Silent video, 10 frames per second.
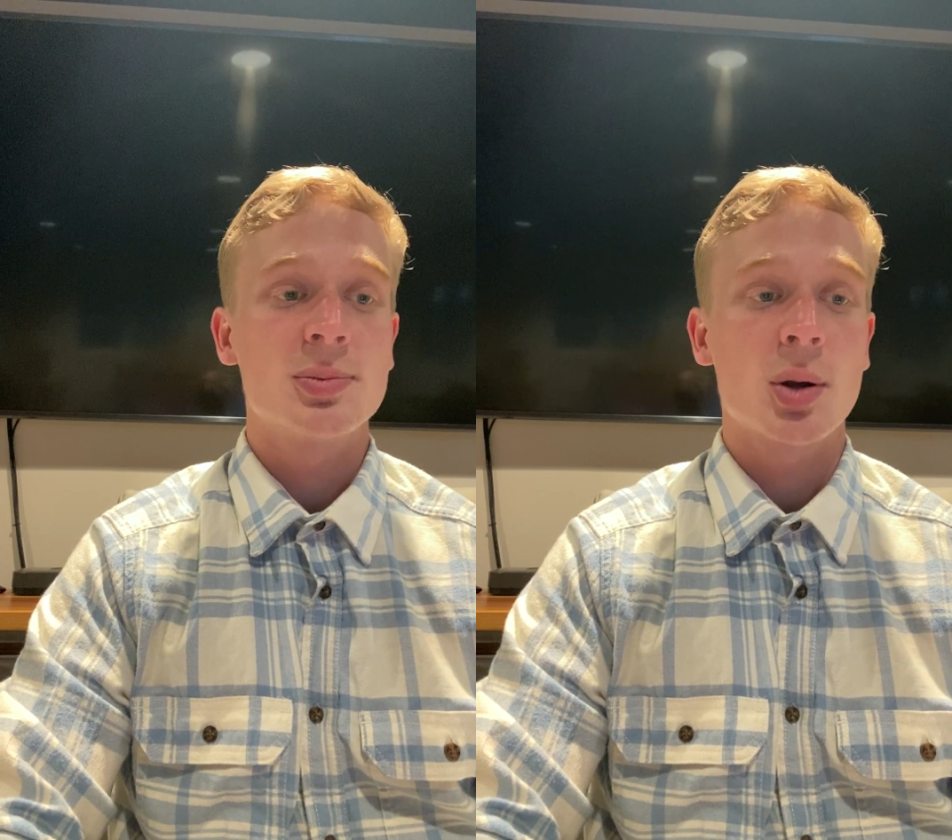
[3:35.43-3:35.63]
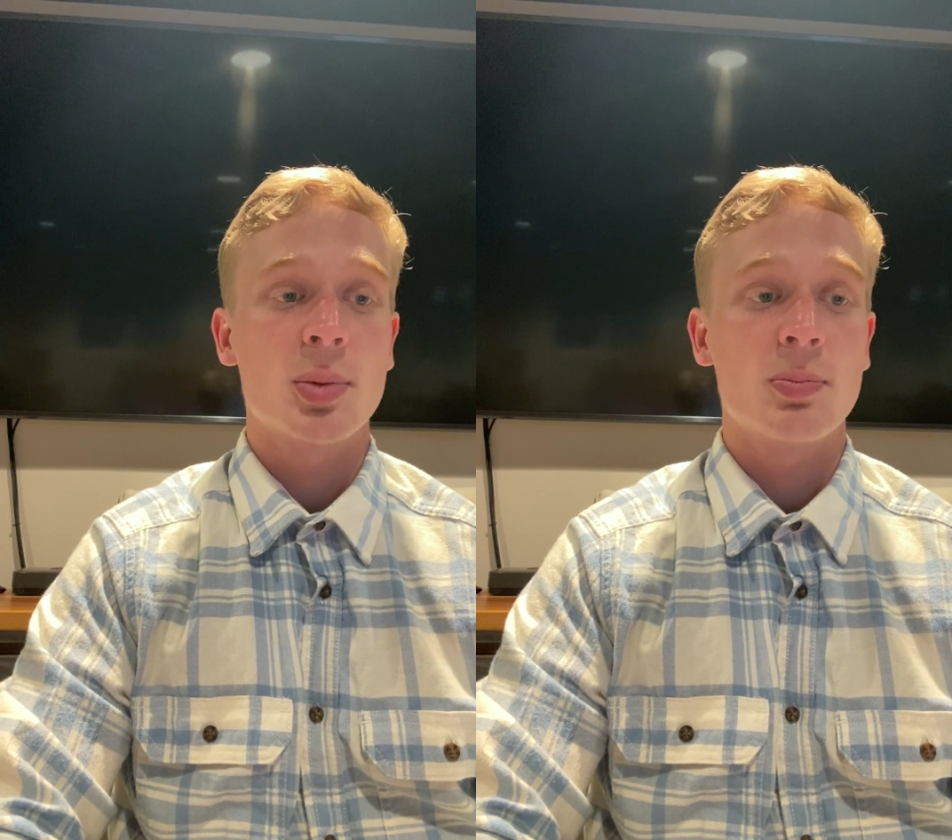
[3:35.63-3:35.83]

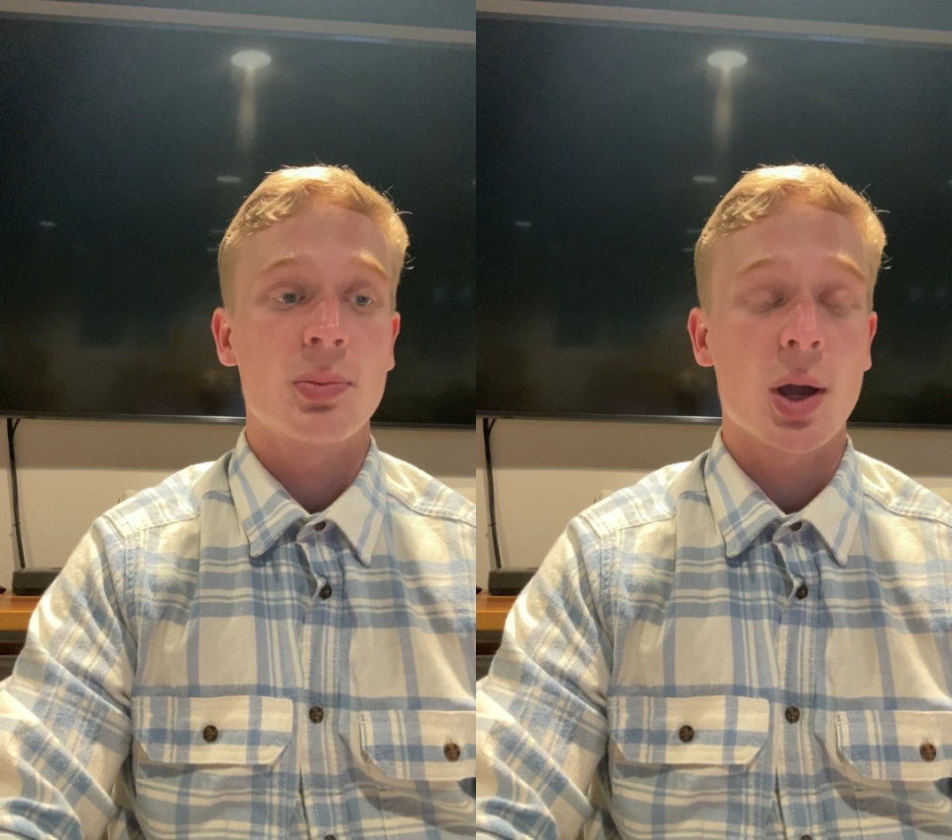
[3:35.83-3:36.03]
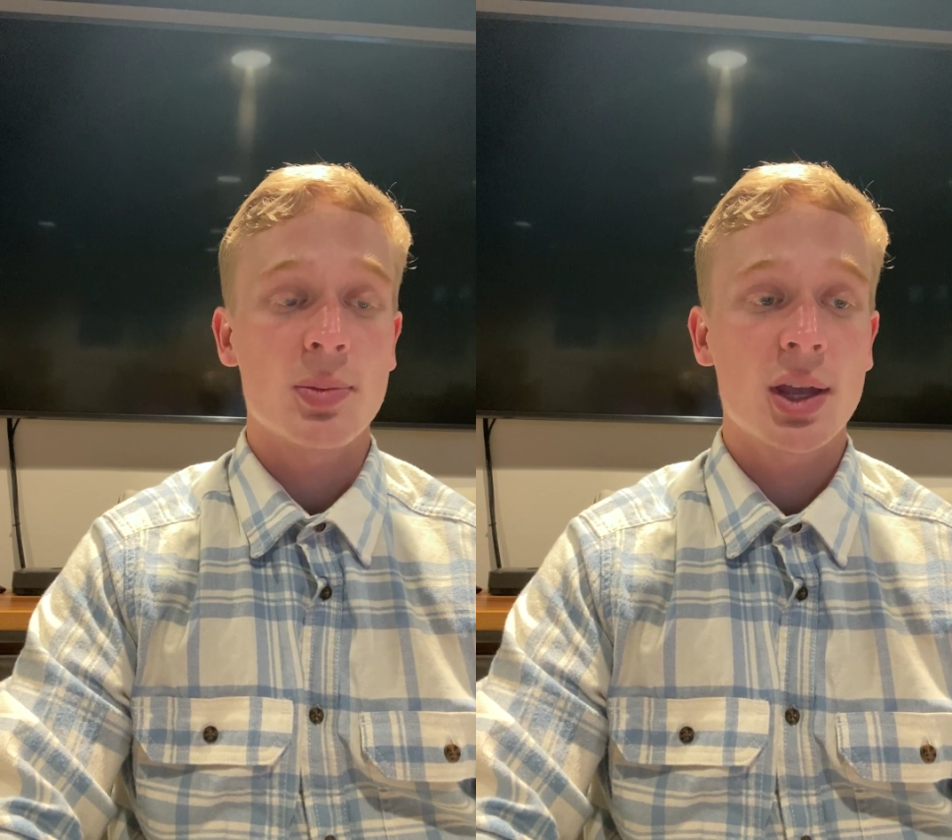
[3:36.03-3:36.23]

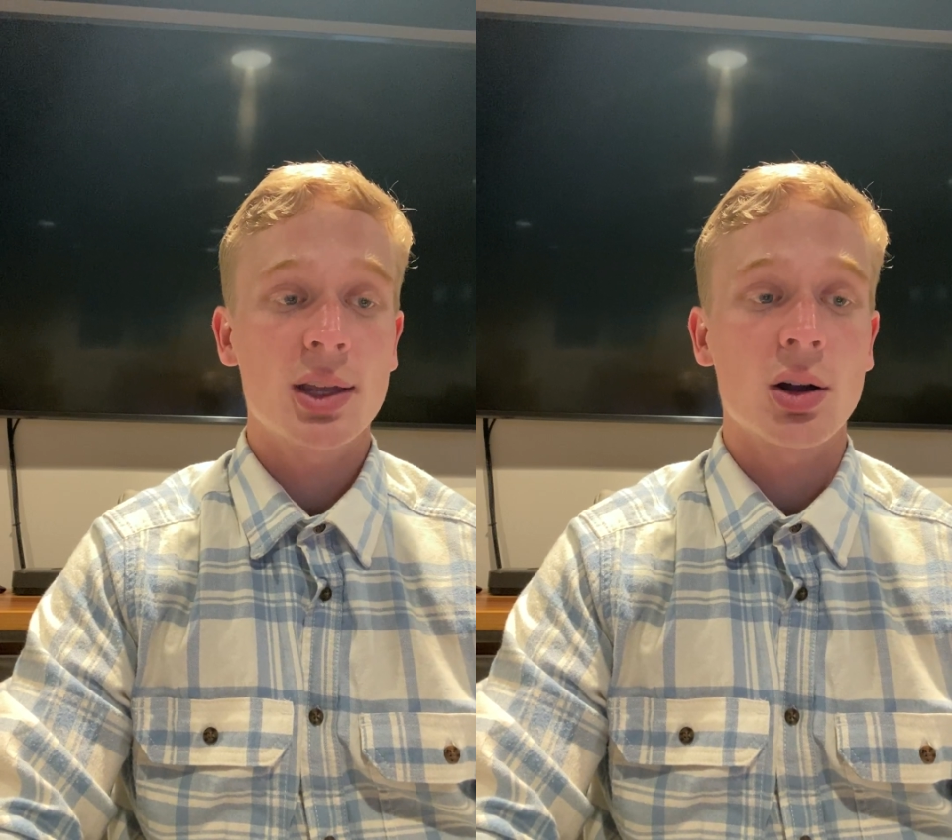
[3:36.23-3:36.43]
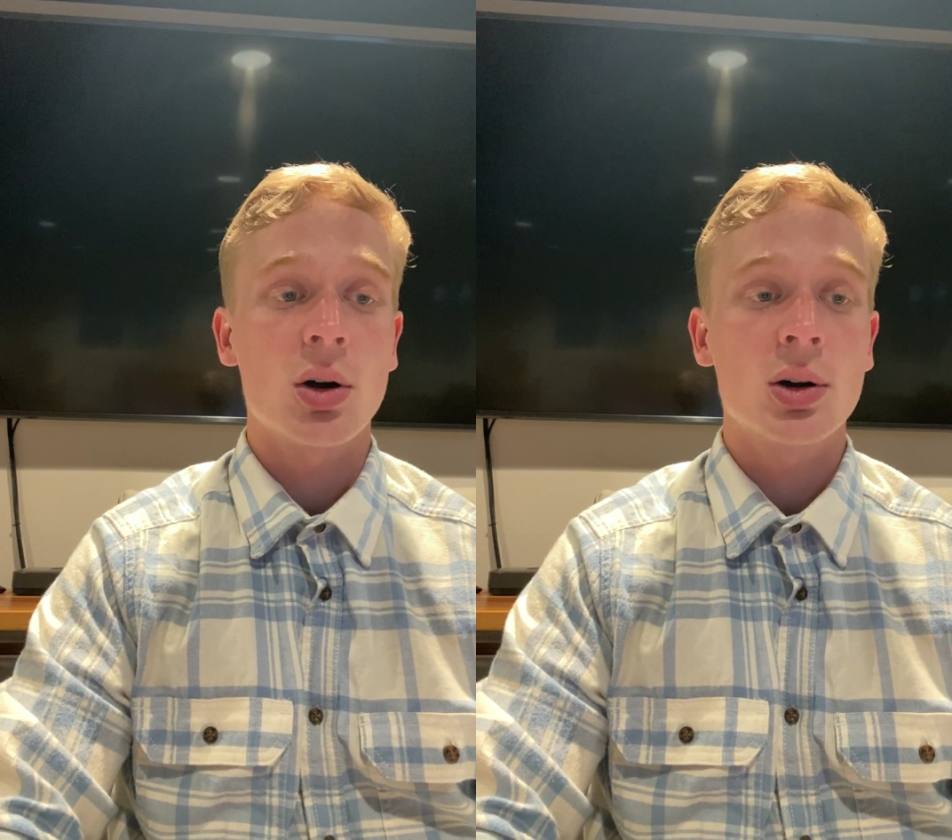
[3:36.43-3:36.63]
by
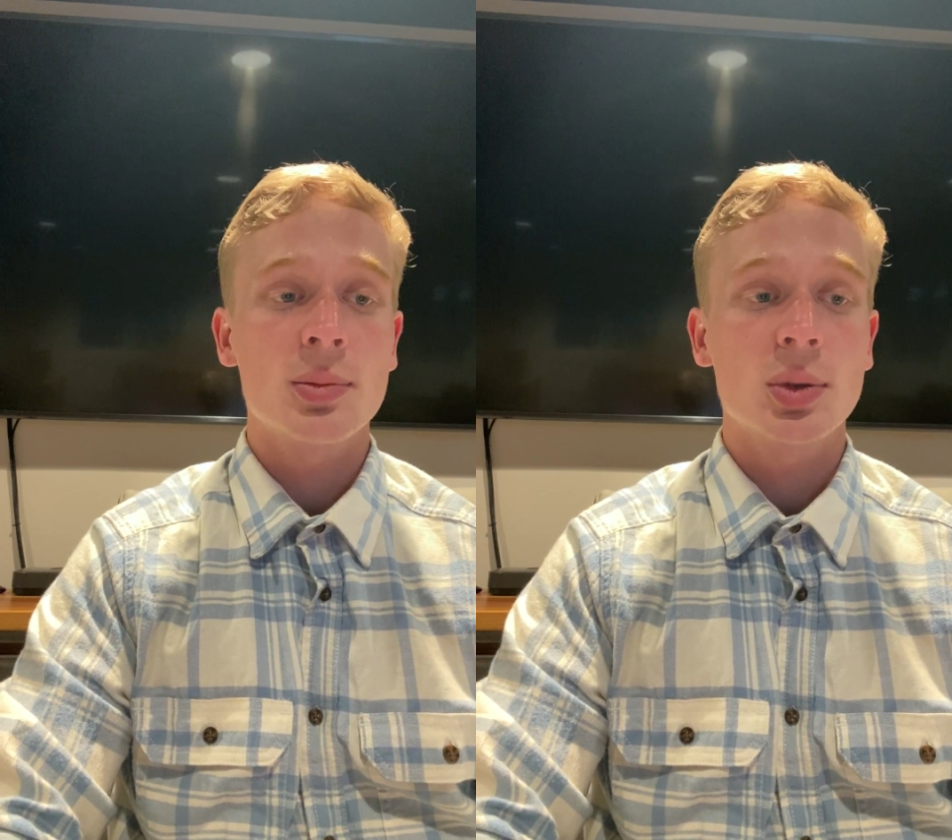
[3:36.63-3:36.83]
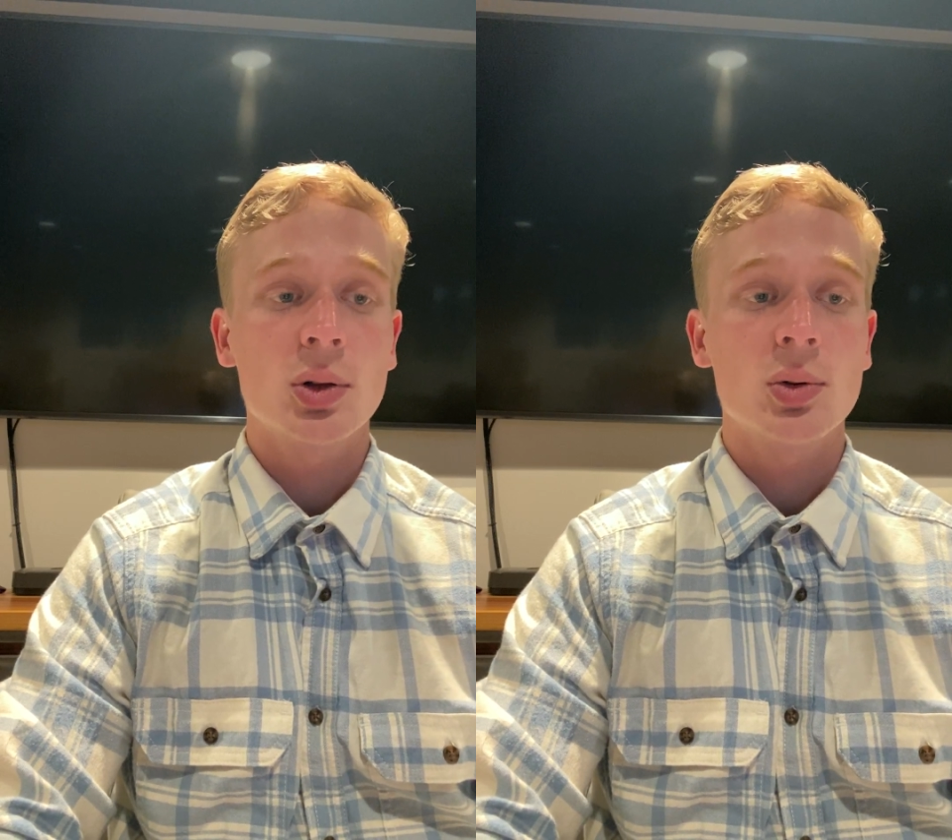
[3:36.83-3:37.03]
paying our
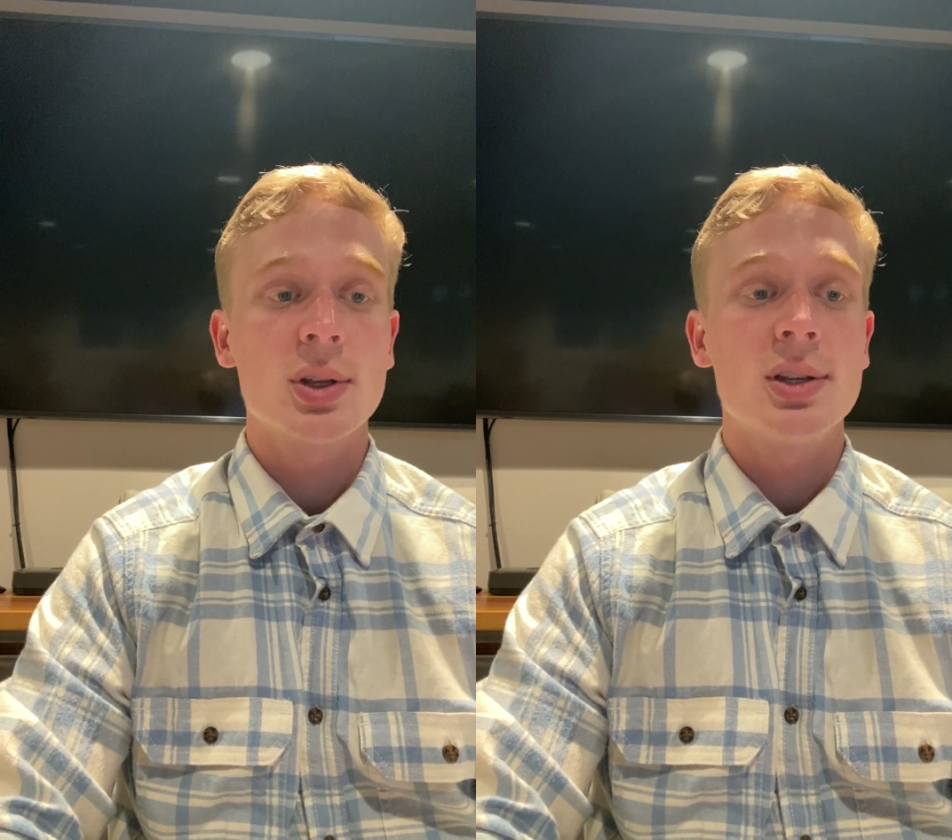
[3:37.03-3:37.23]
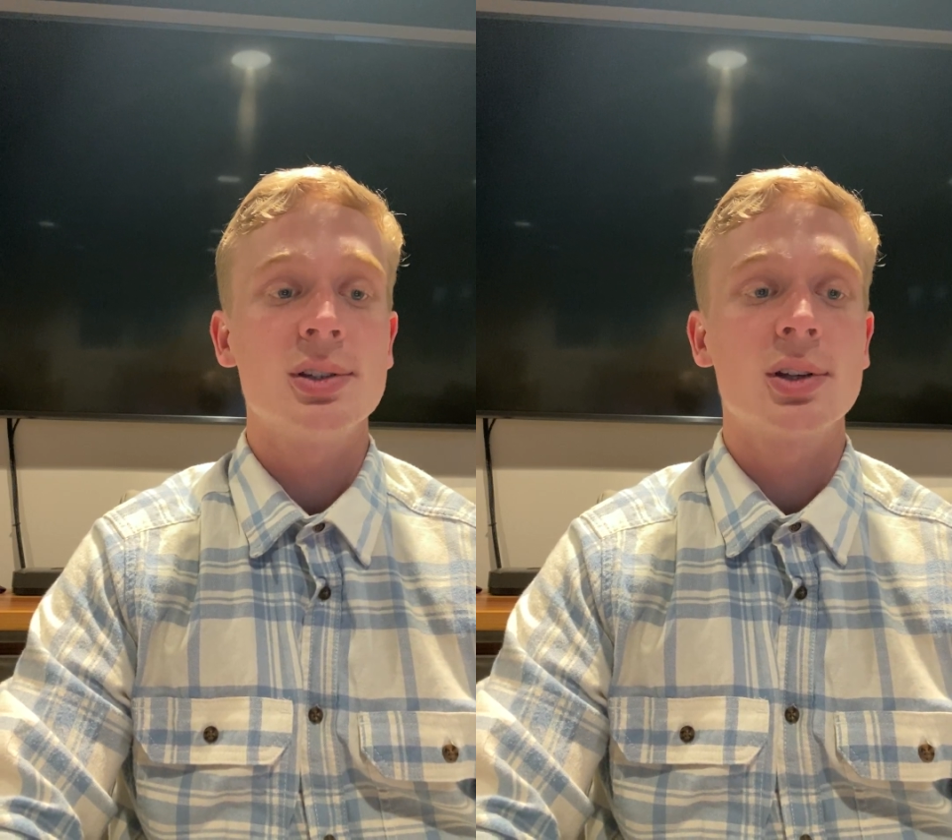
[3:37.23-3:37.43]

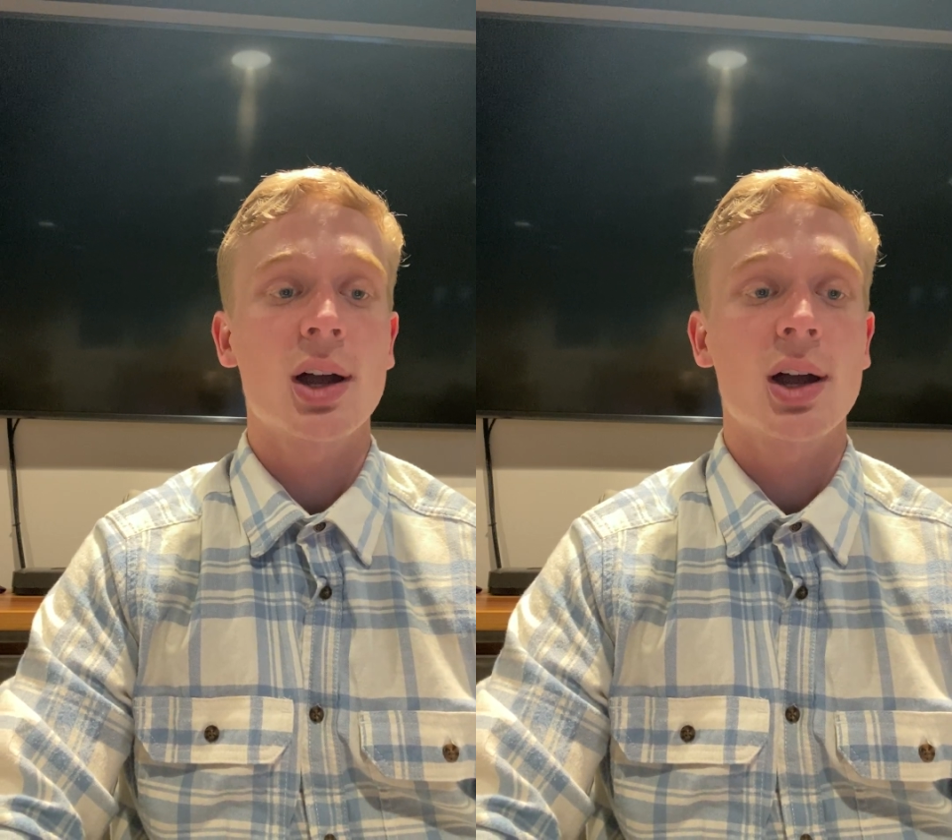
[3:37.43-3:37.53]
employees